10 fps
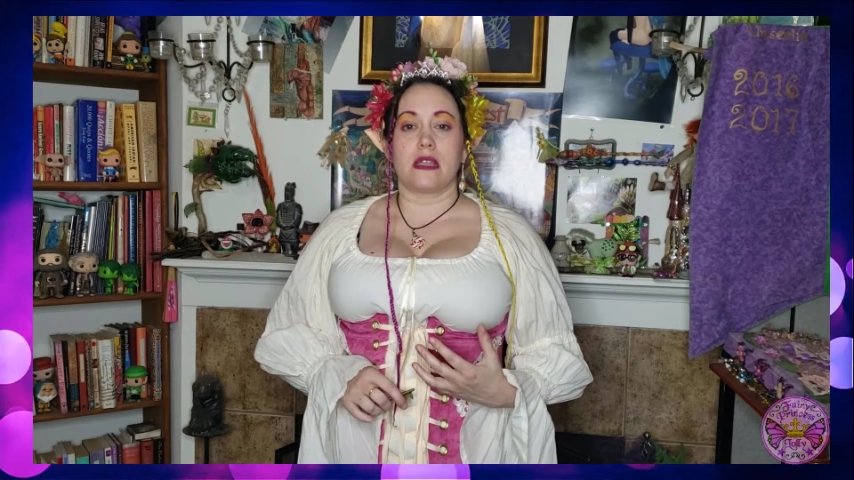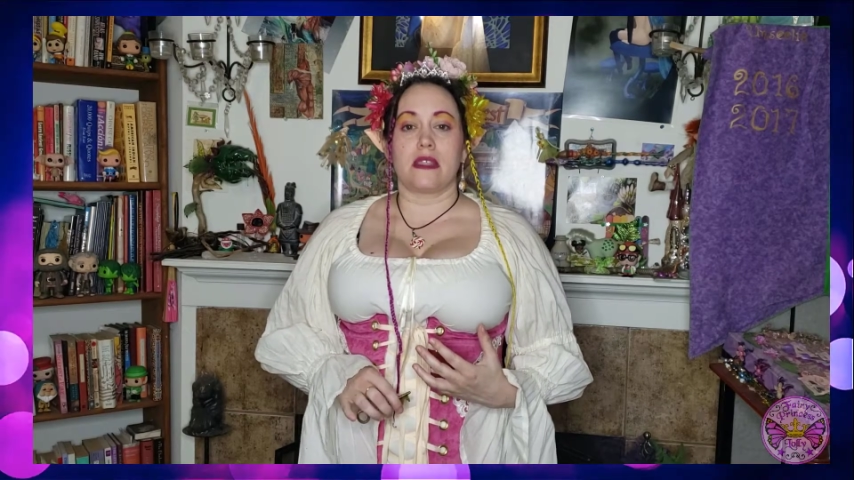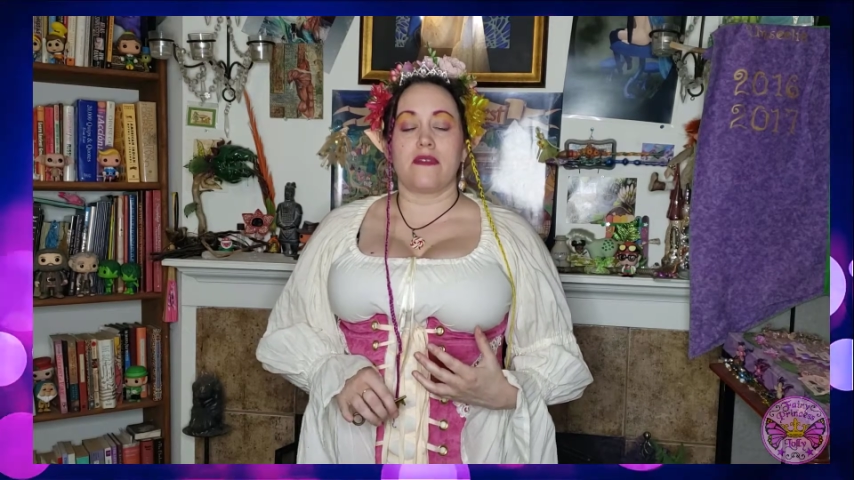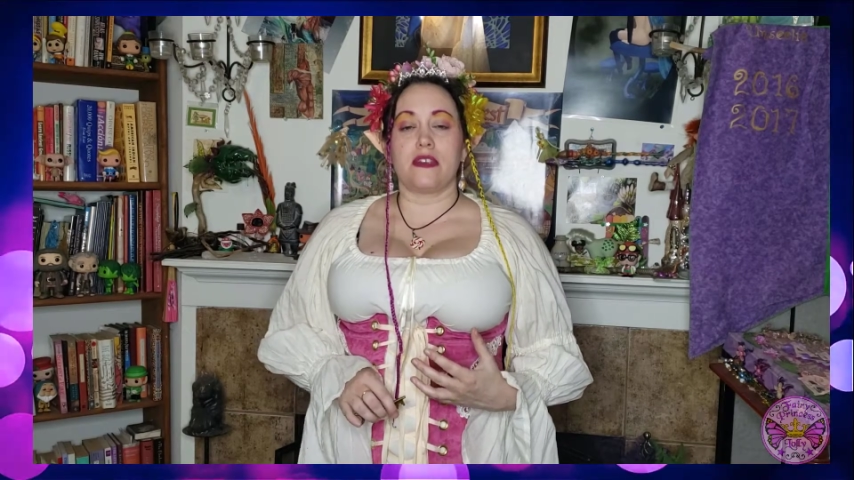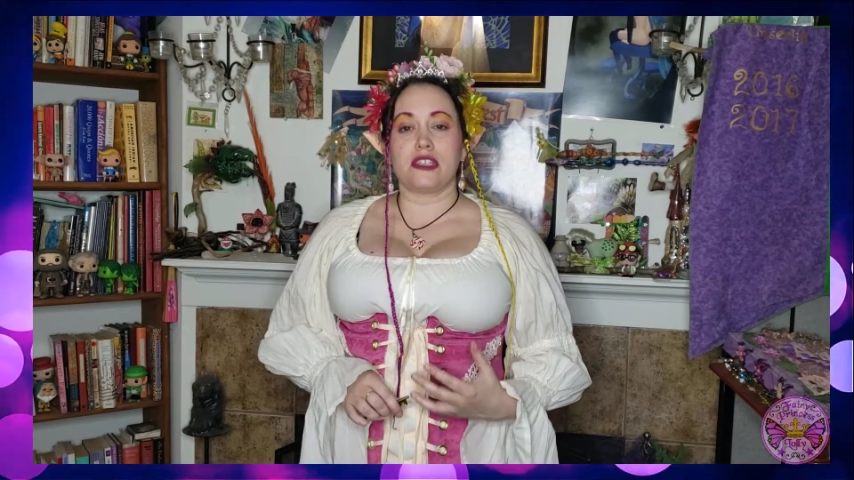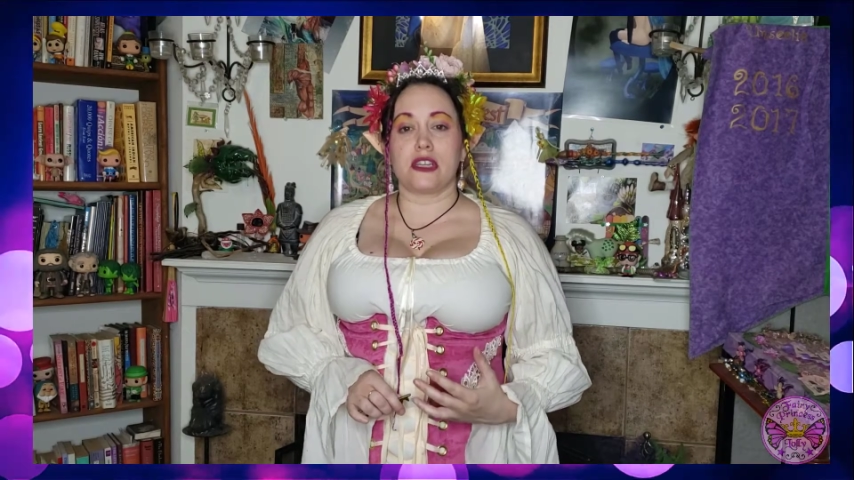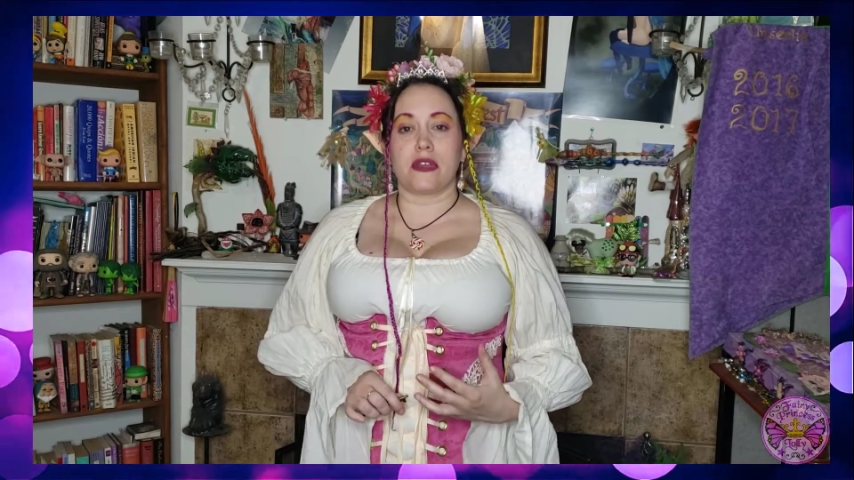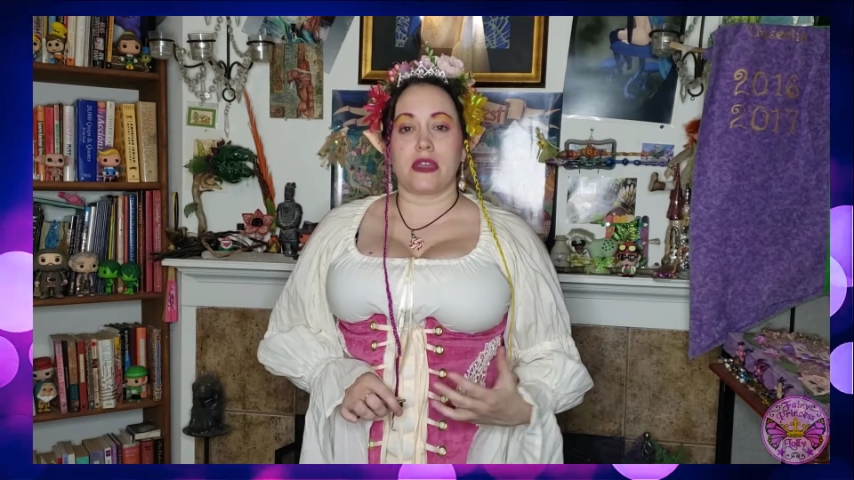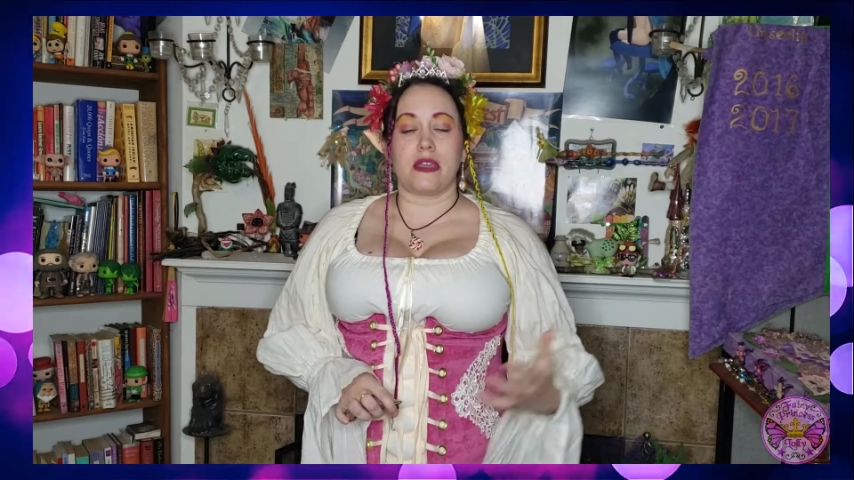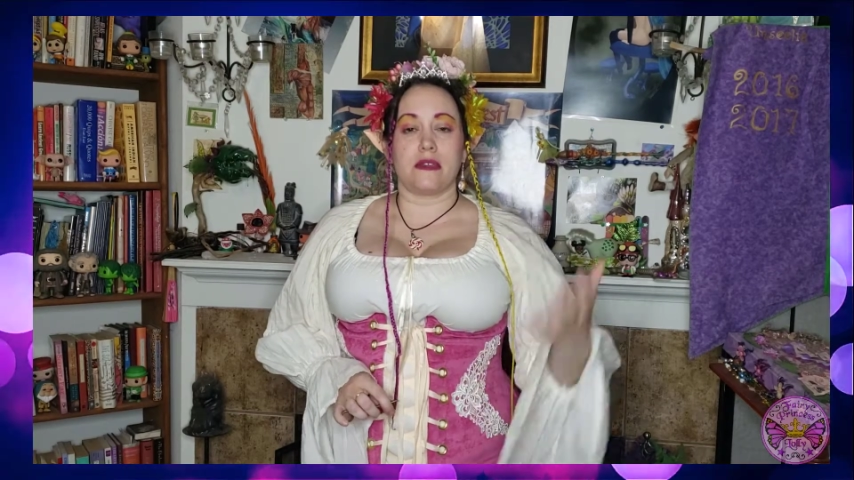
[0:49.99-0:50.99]
the
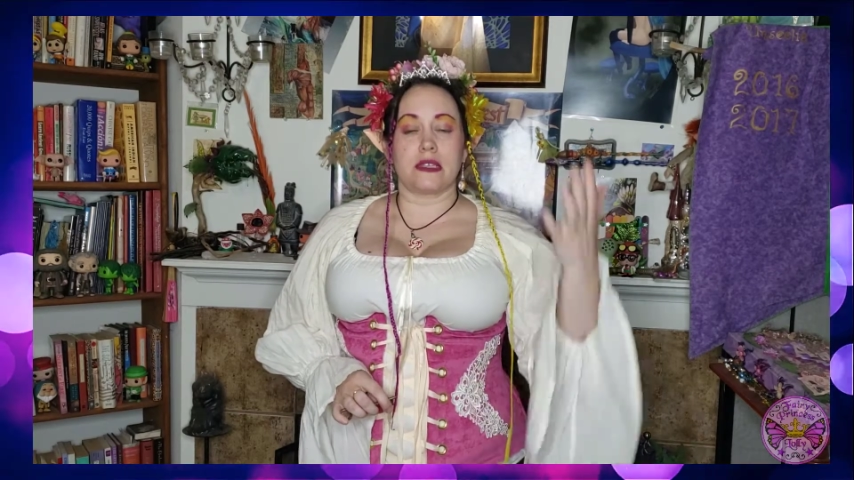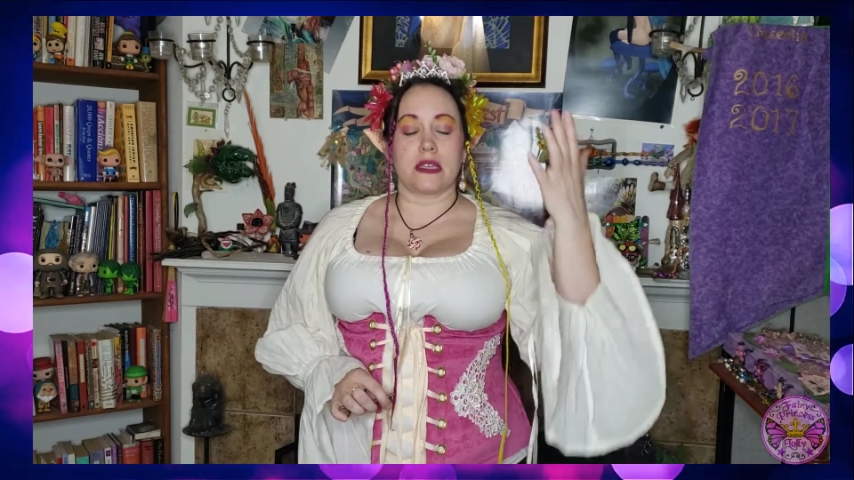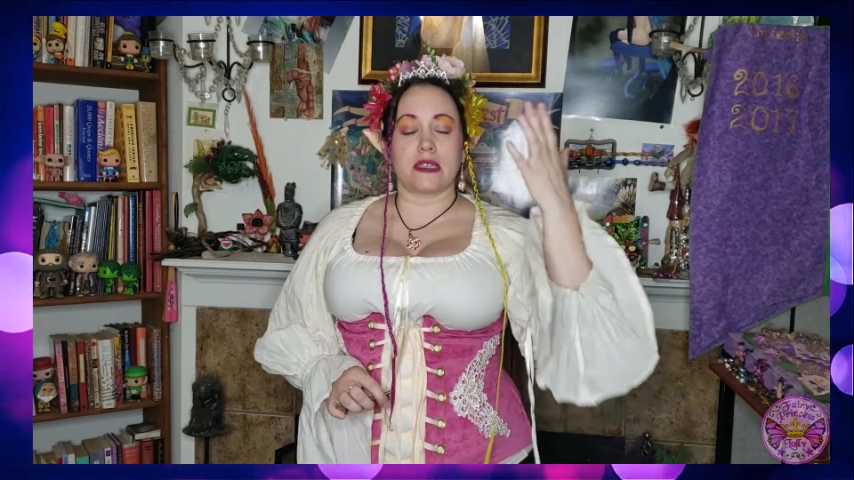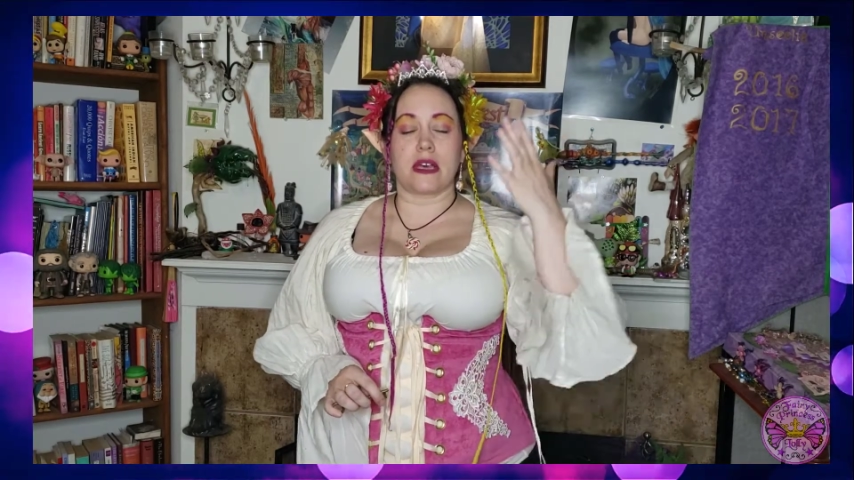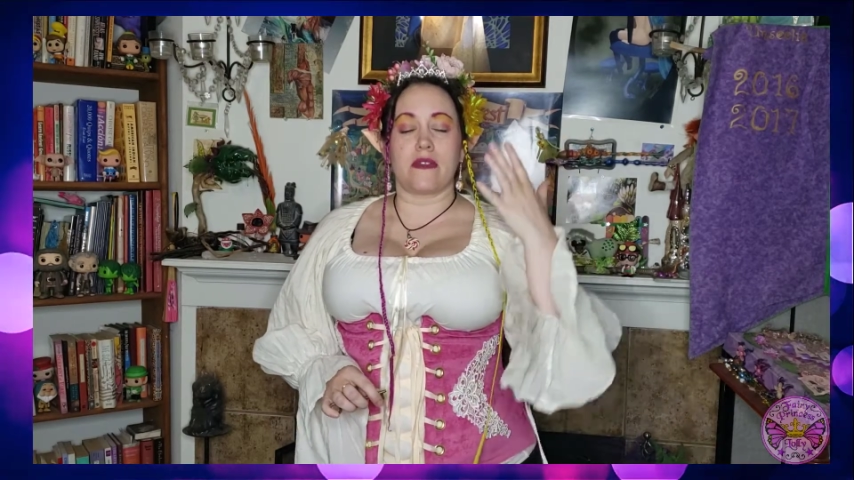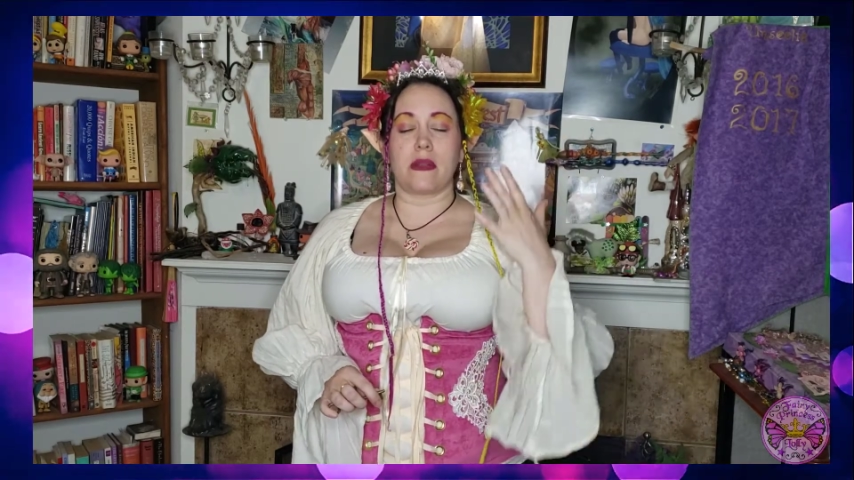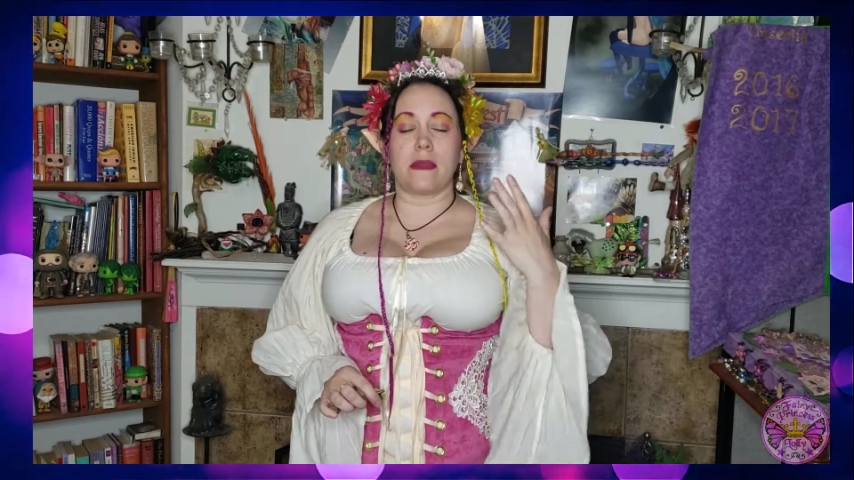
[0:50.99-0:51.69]
visionary uses of our